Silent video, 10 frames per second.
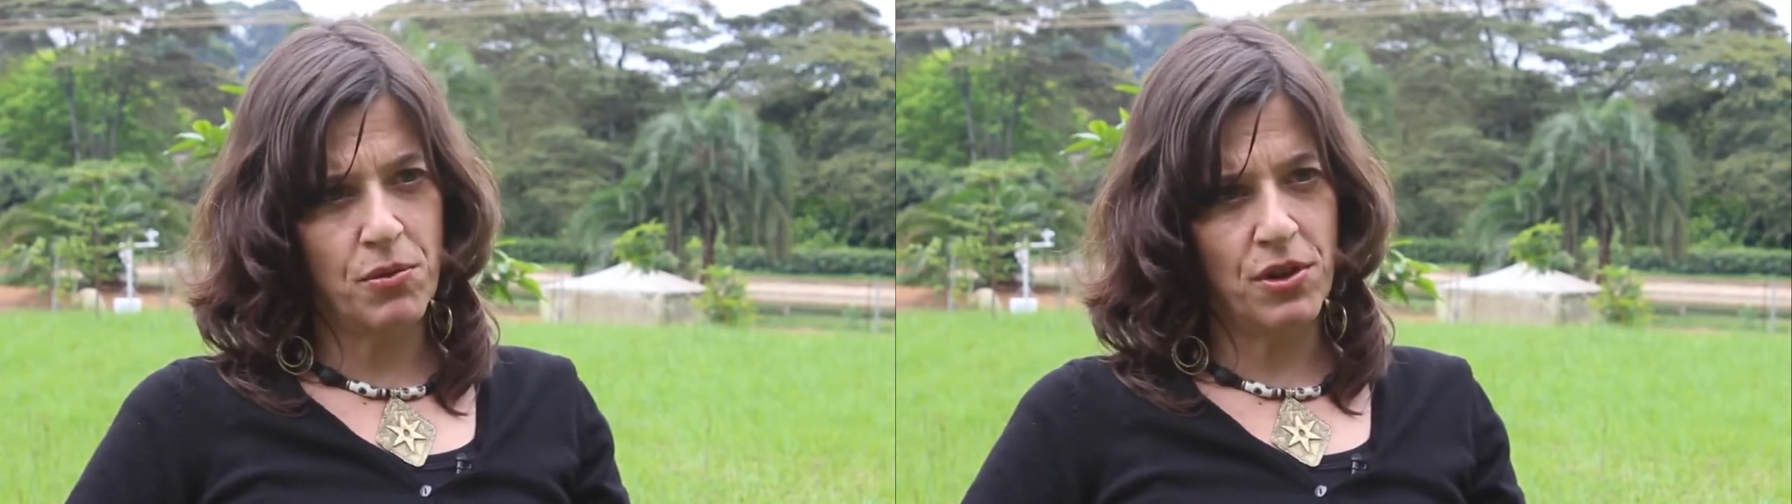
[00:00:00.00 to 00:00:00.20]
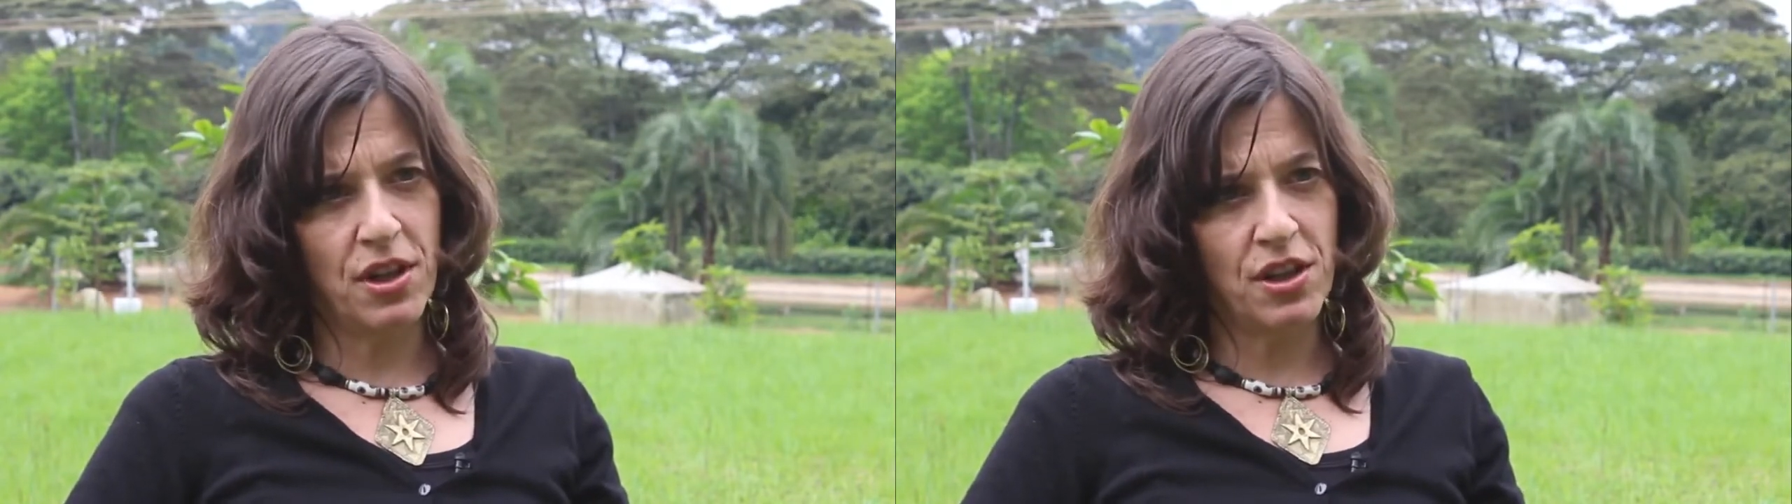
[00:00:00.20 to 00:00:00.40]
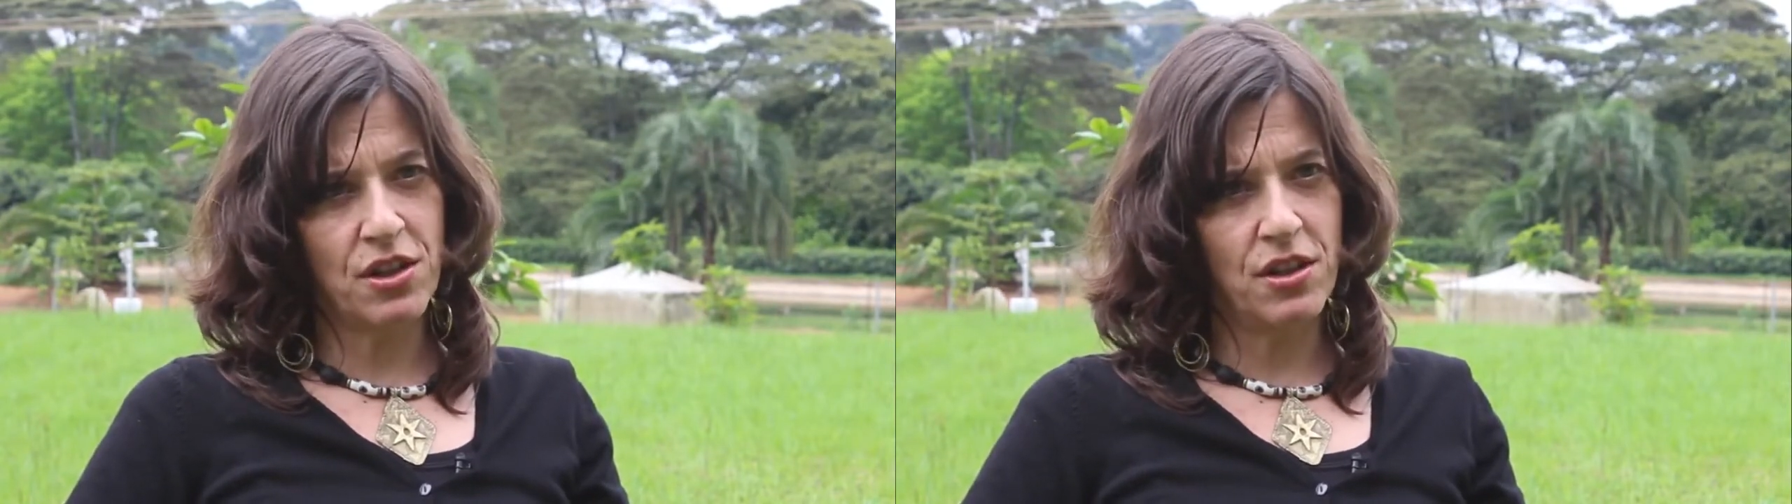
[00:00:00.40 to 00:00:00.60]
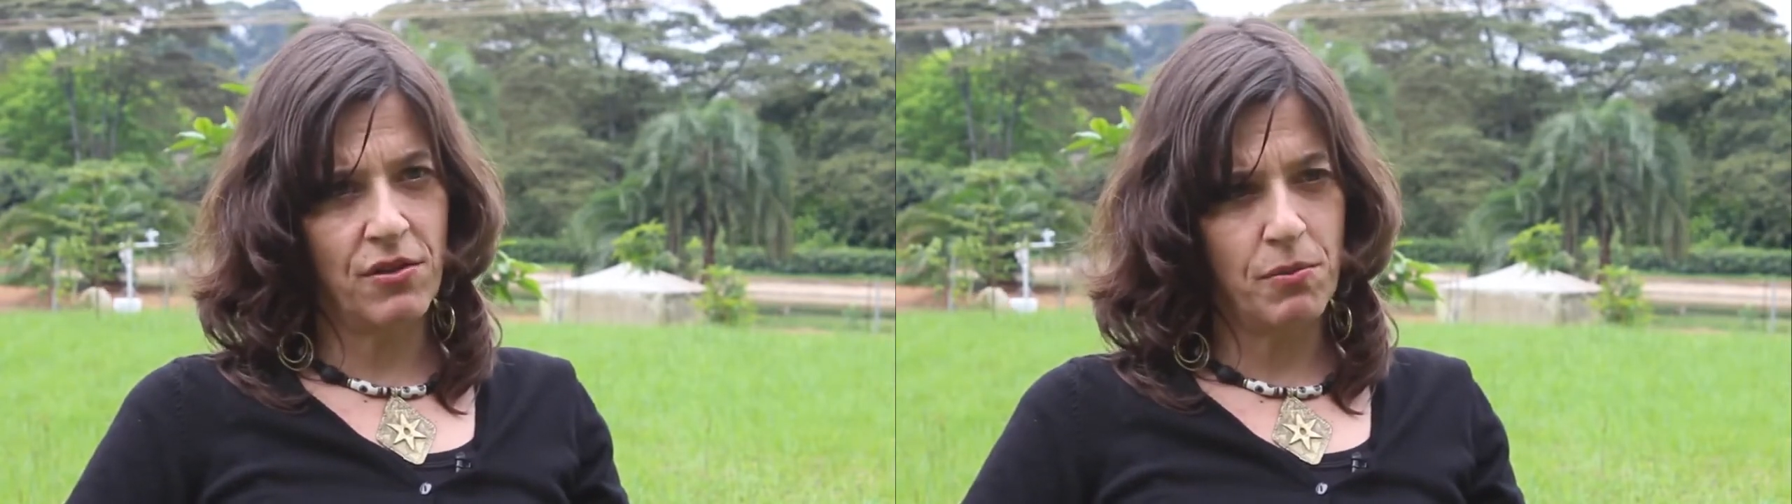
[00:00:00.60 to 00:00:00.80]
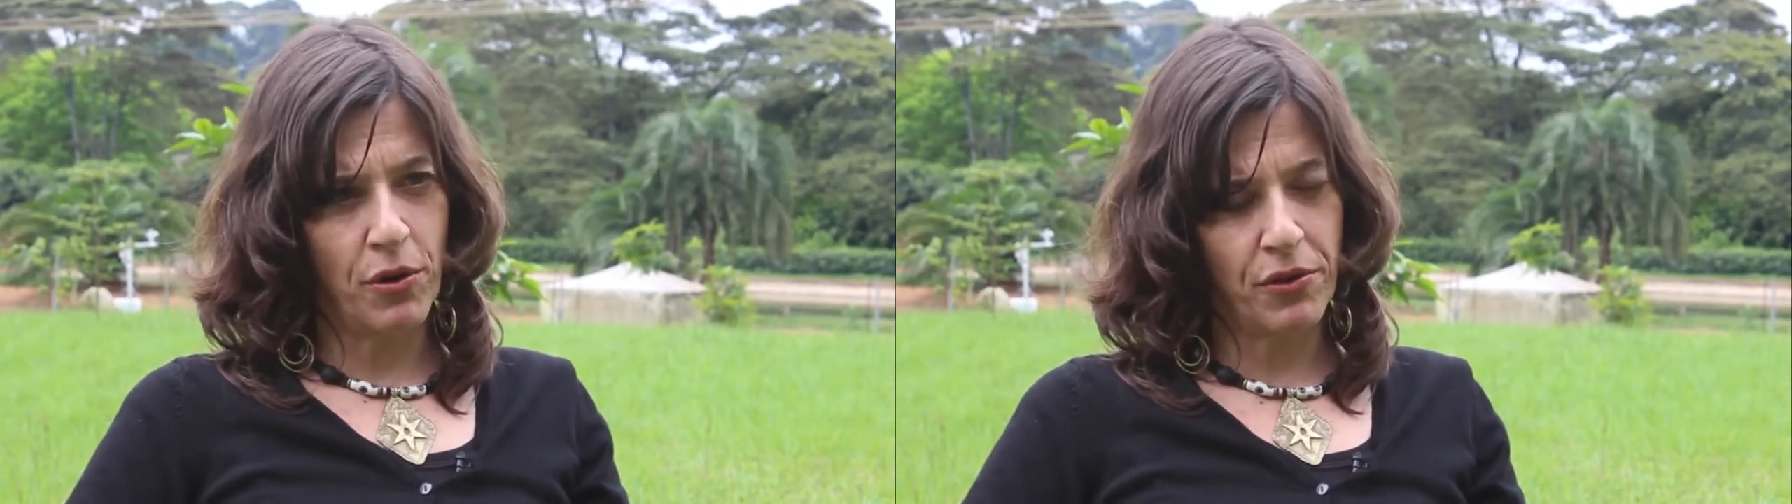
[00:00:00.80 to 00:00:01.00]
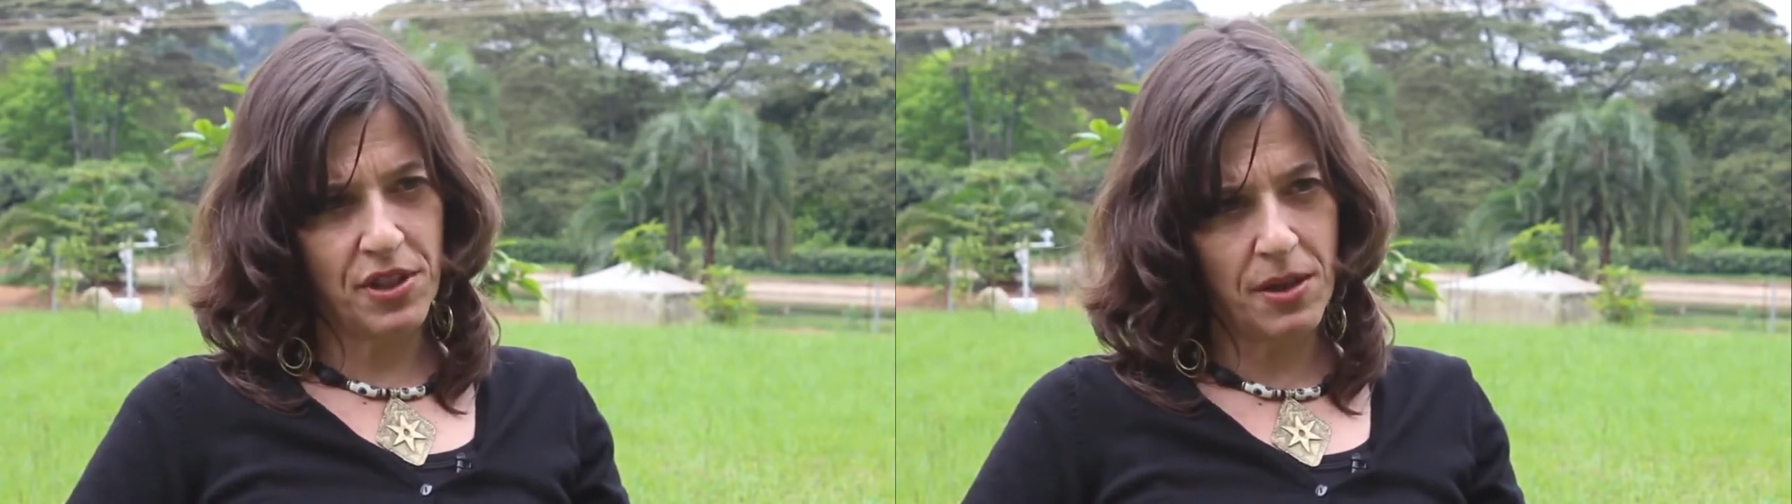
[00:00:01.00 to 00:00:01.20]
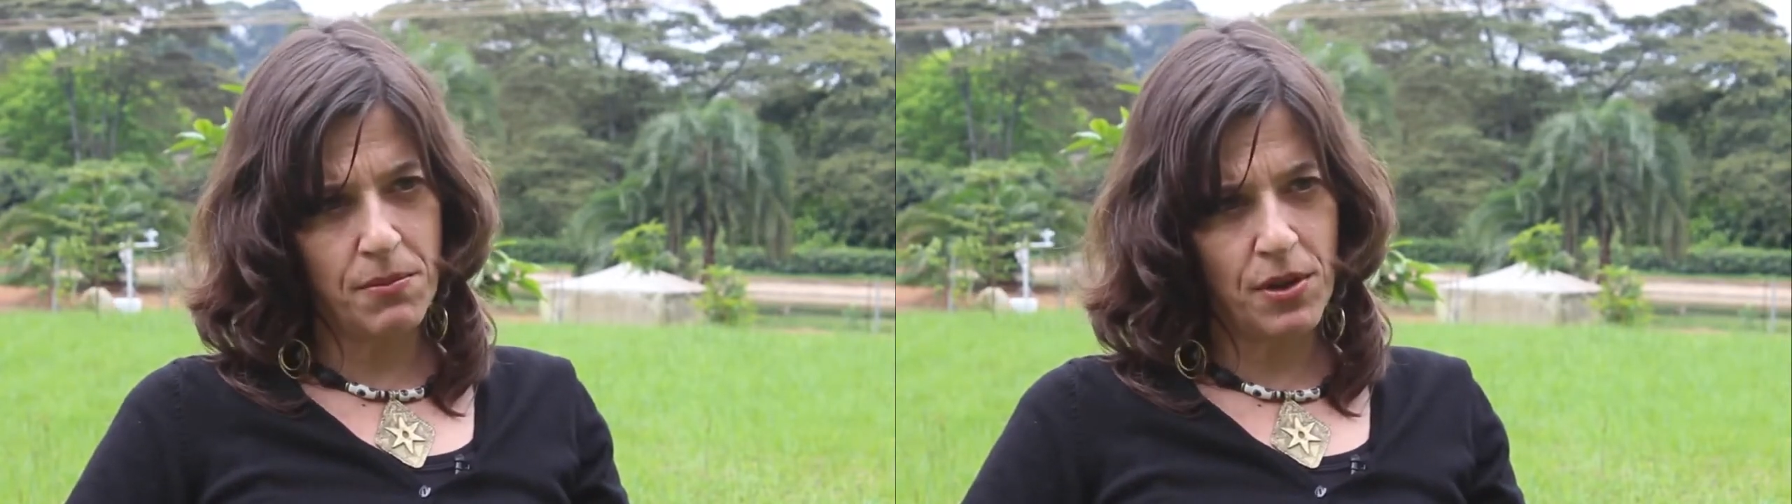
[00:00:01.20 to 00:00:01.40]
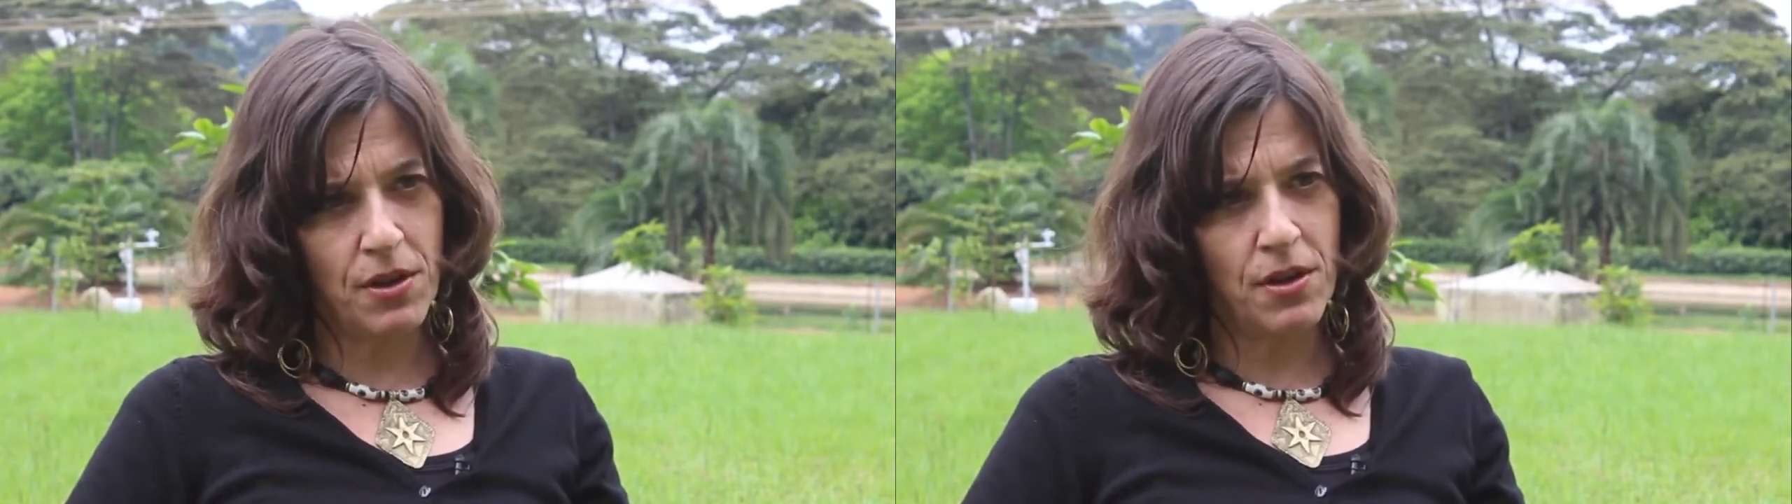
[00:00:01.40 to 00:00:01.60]
production of both
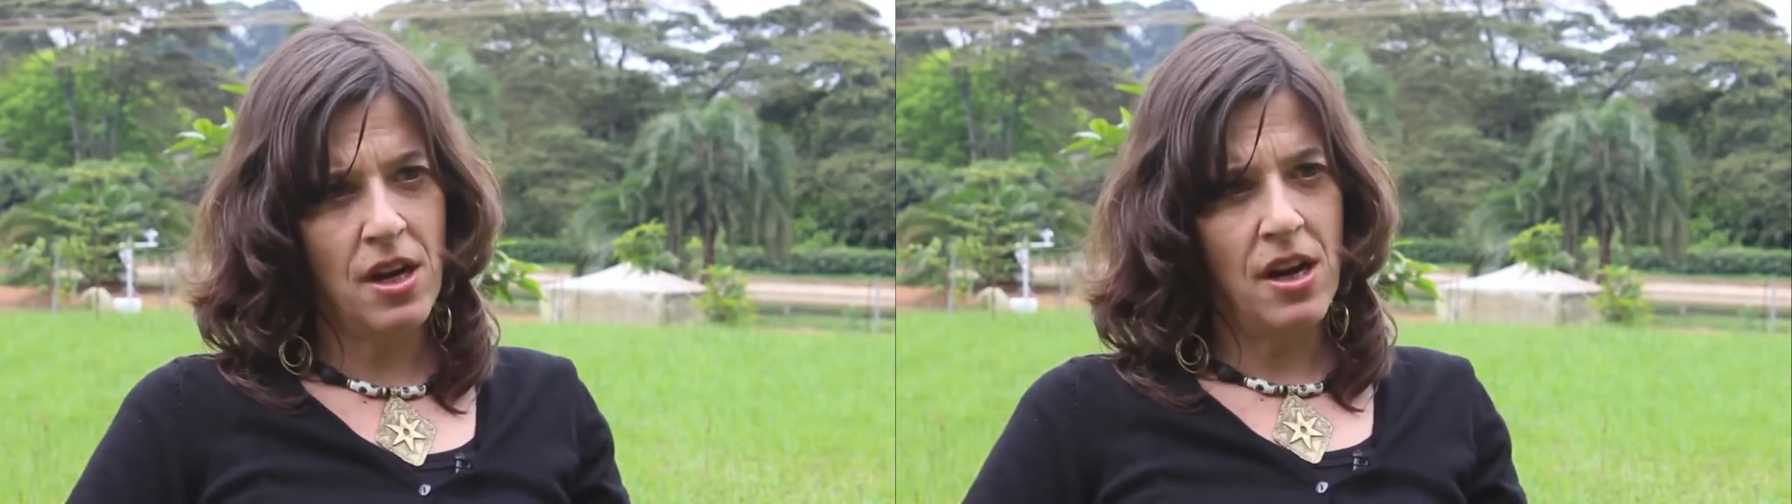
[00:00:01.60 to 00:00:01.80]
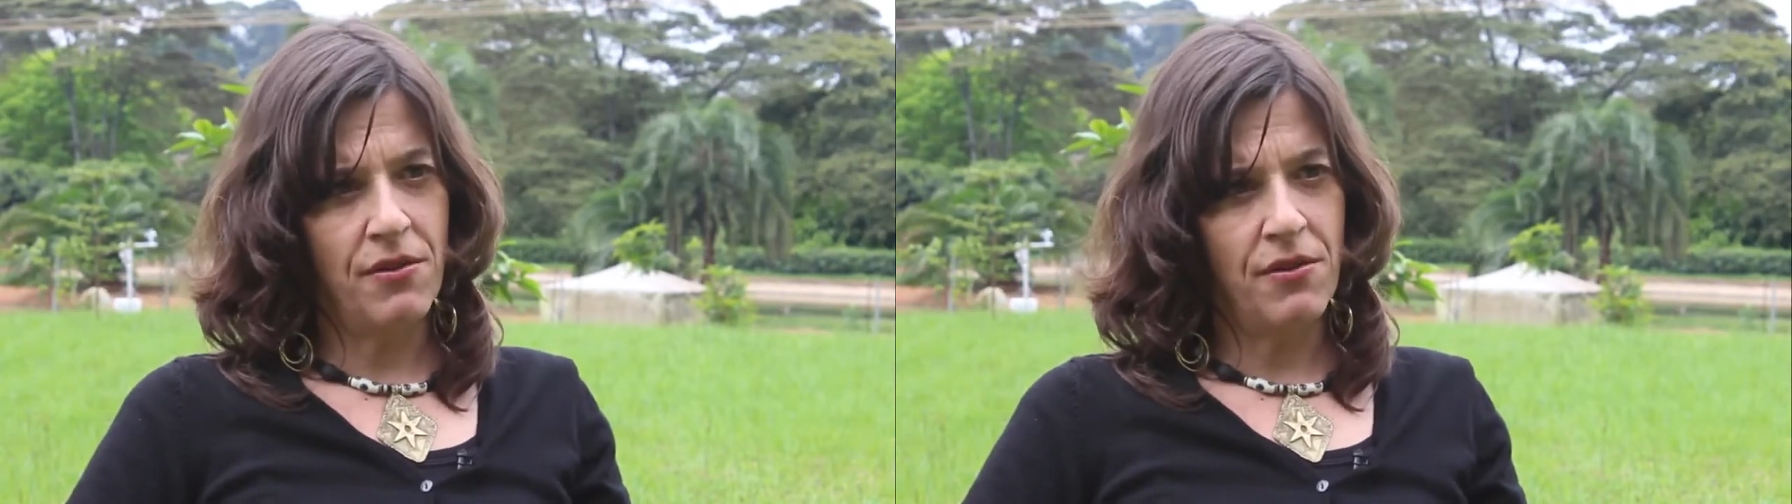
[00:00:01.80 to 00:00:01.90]
timber,